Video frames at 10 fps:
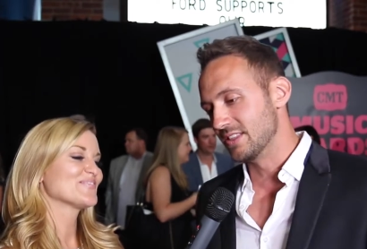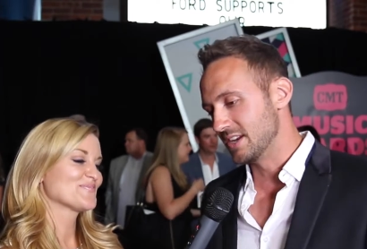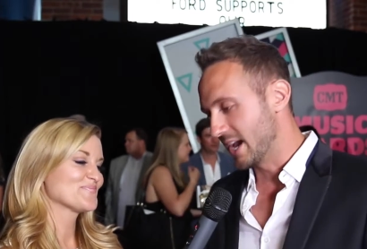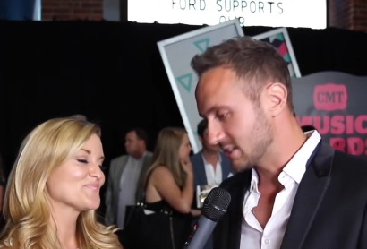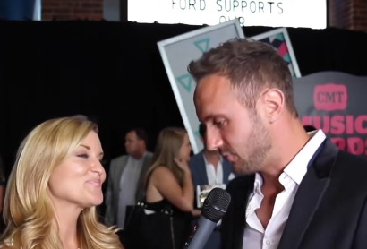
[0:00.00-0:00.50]
Speaker 1: then the
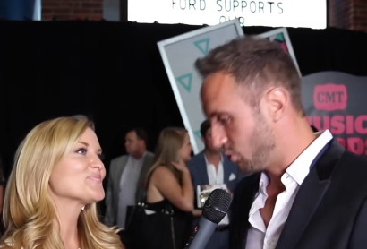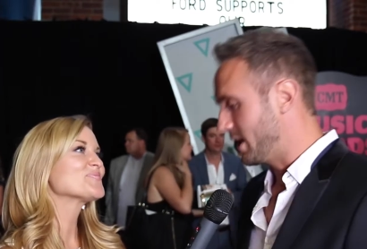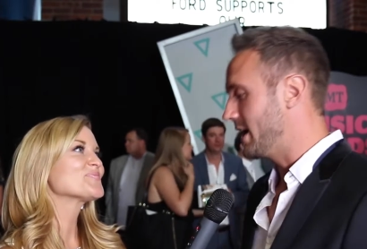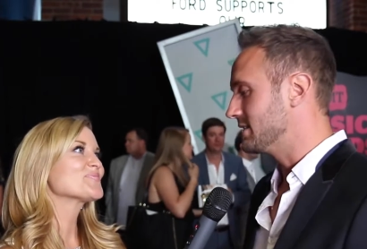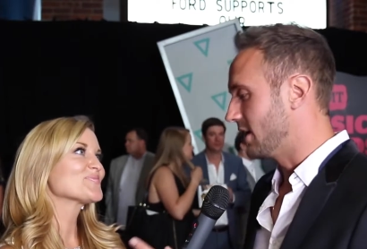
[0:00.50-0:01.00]
next four
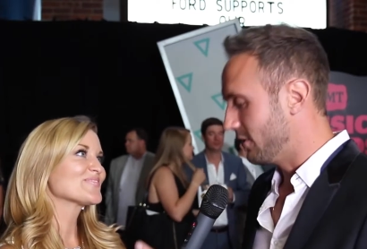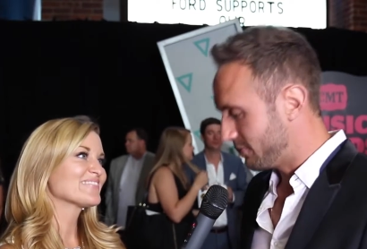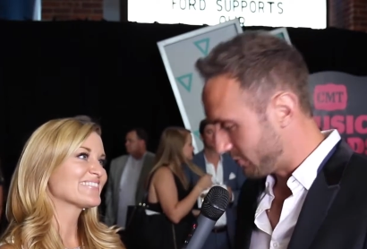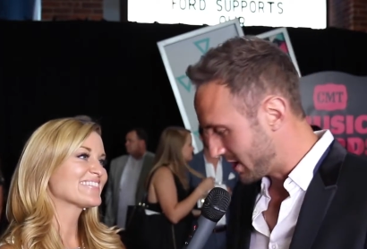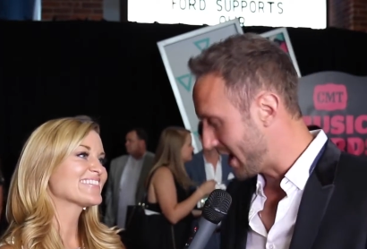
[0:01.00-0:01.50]
days, I'll
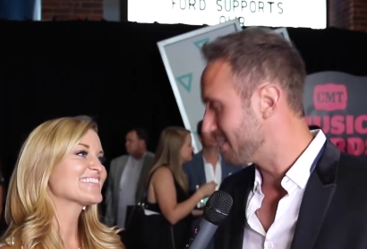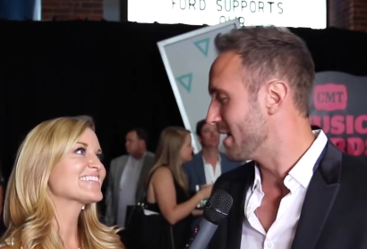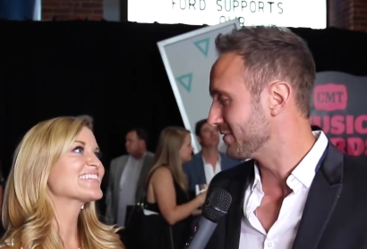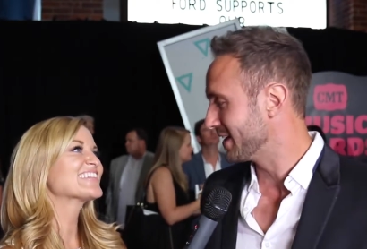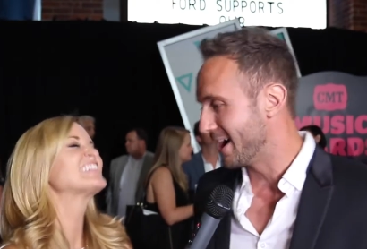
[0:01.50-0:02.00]
freak out about
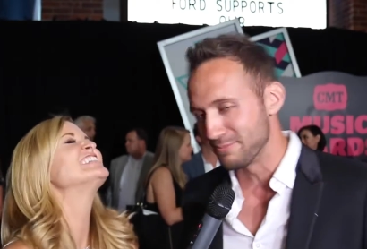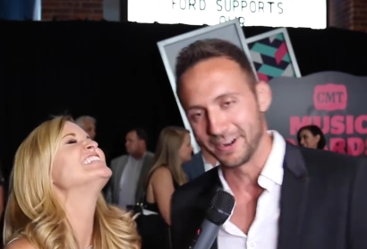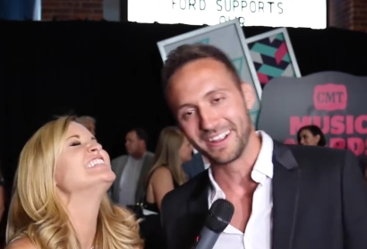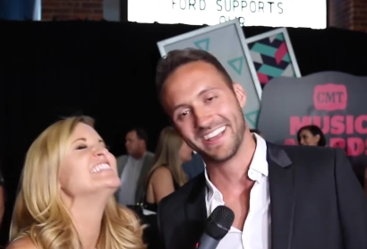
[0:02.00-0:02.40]
the Opry.